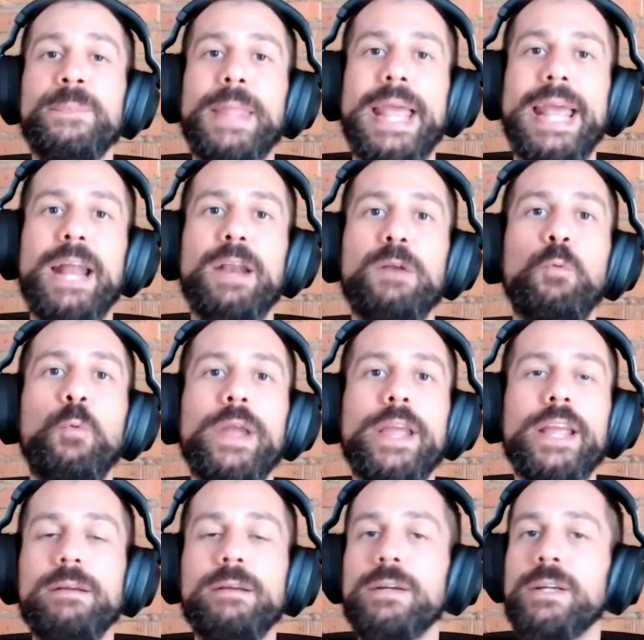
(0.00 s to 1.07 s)
and
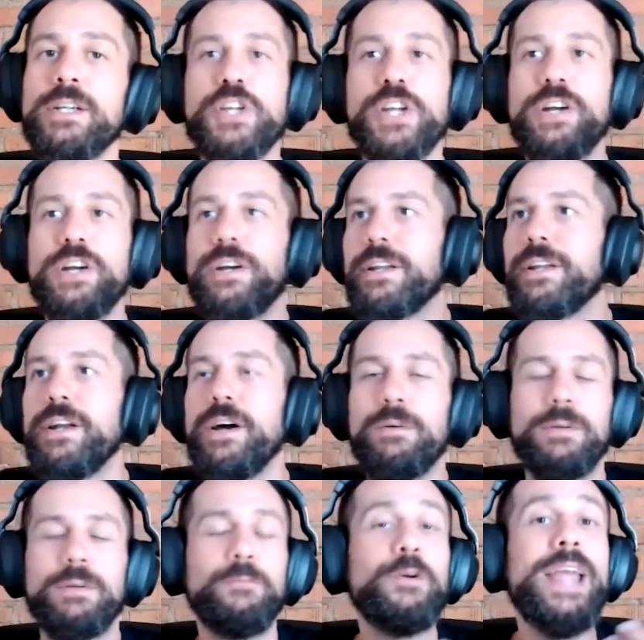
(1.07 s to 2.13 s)
we shared,
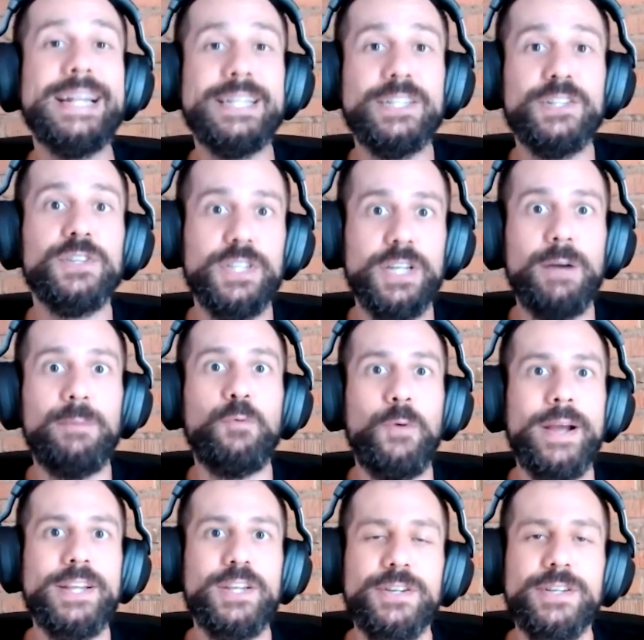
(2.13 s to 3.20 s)
we answered some
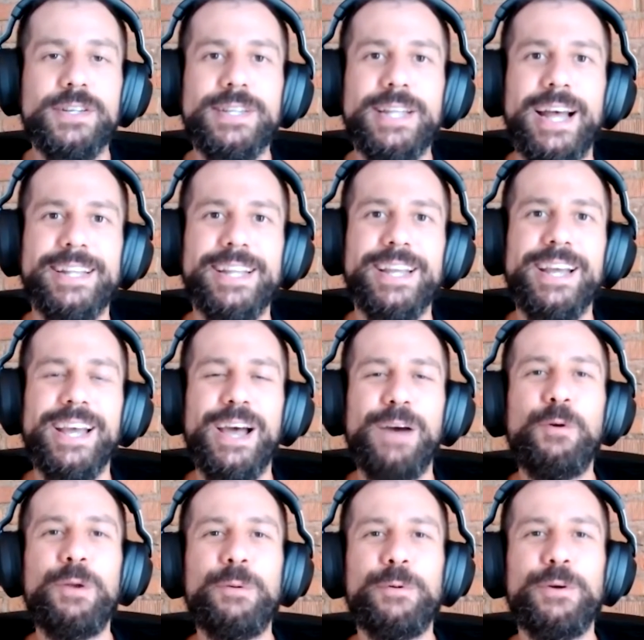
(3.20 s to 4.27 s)
questions that
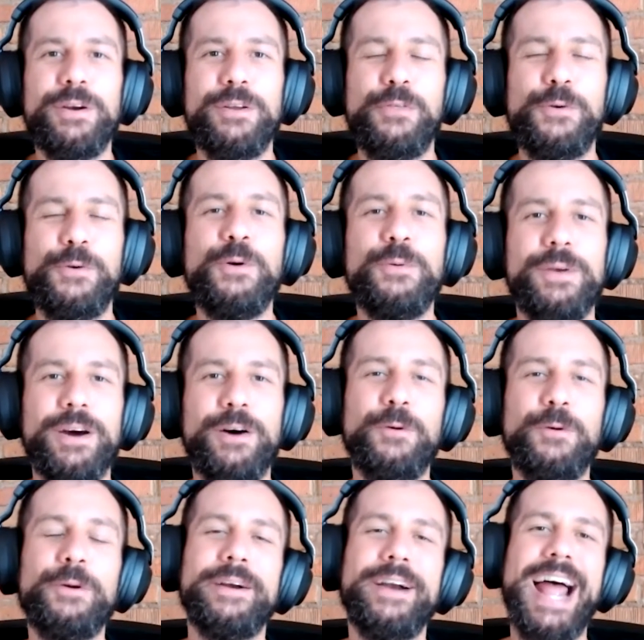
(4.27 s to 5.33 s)
we were thrown or
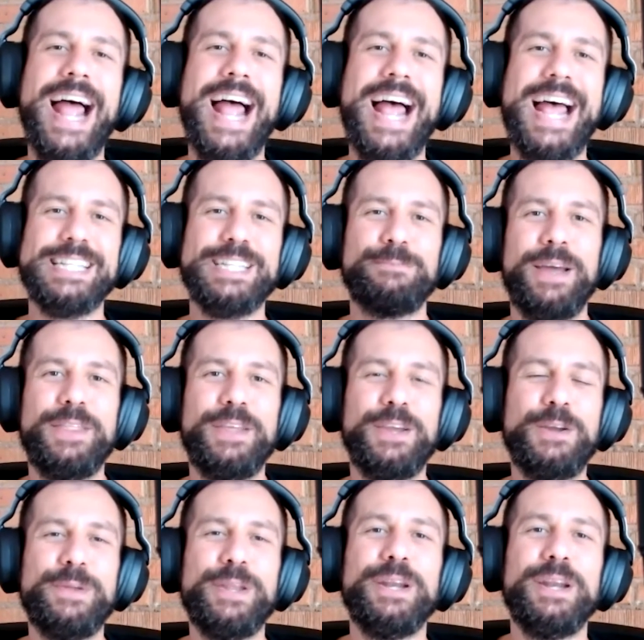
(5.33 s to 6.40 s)
we were asked by the
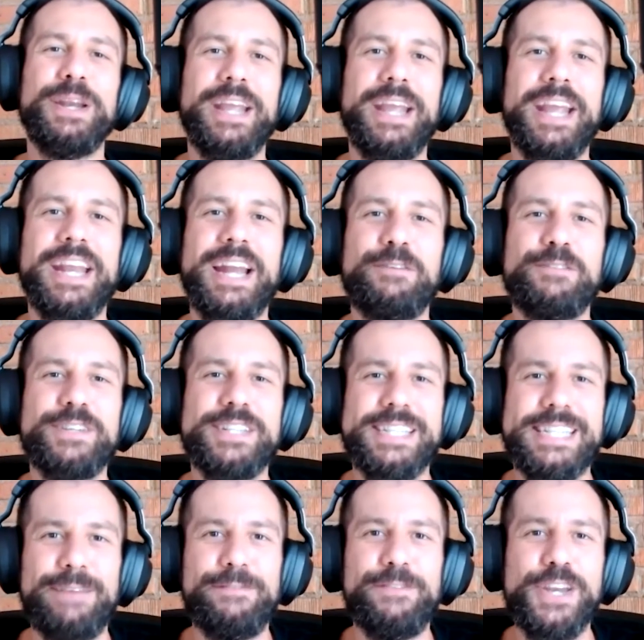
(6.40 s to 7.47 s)
community in our
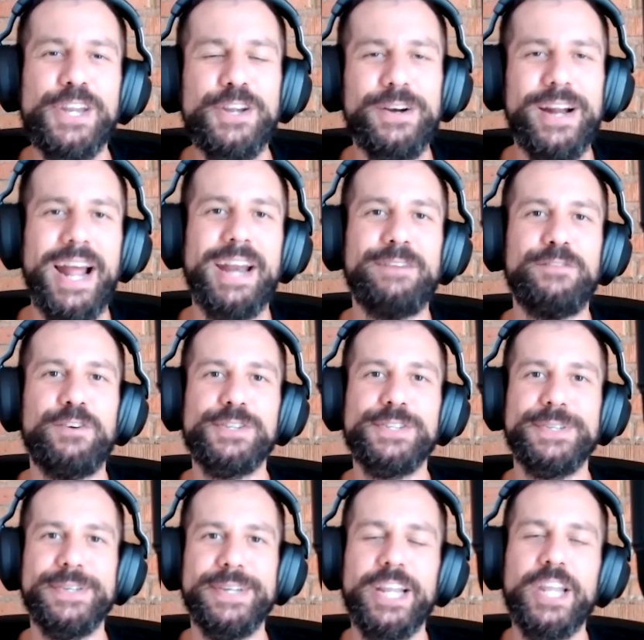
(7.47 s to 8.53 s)
7-year
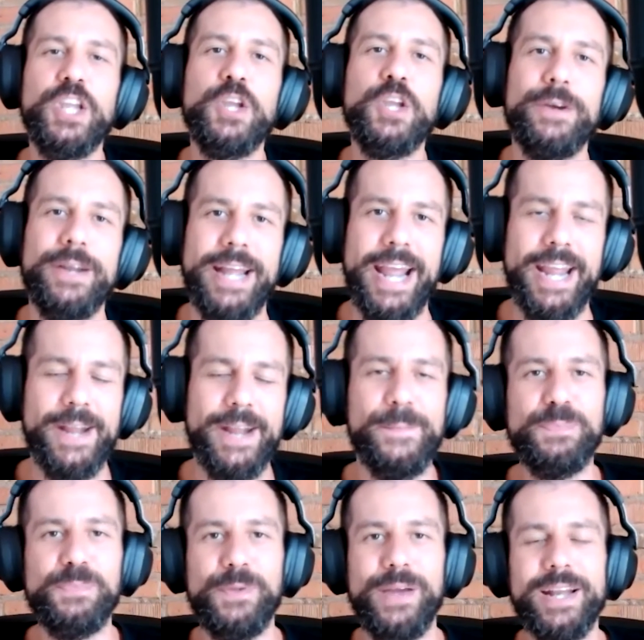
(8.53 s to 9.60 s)
anniversary Q&A,
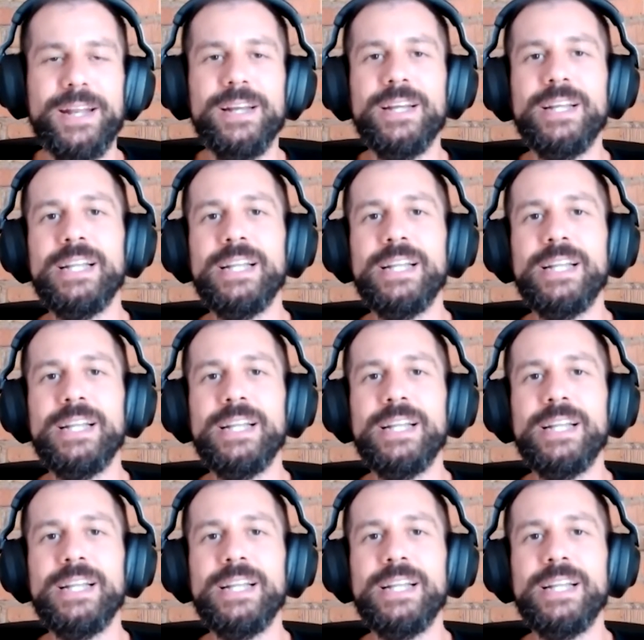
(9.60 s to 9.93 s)
right?